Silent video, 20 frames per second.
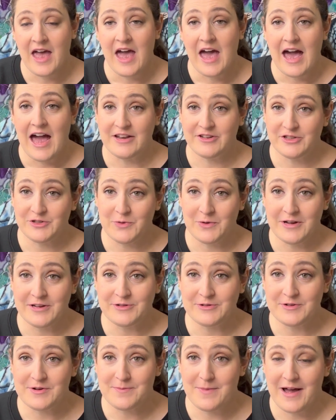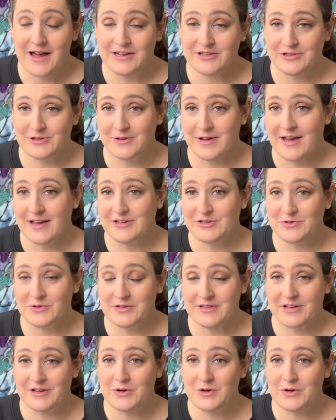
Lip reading: I just wanted to remind you guys really